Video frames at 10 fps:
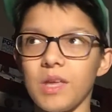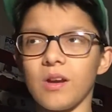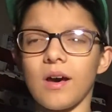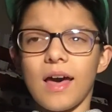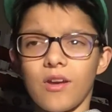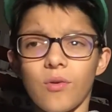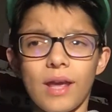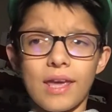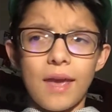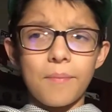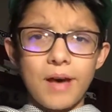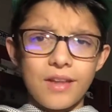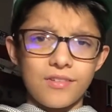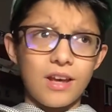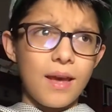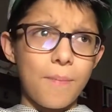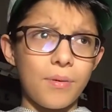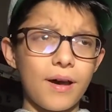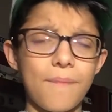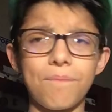Had a great game last night,
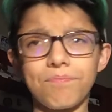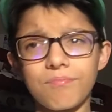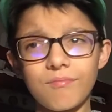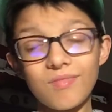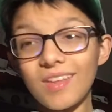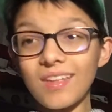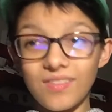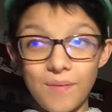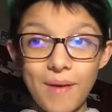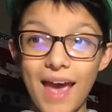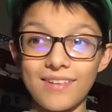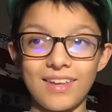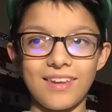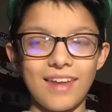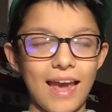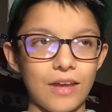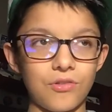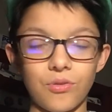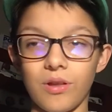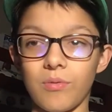but the passing attack
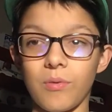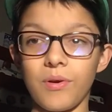is really what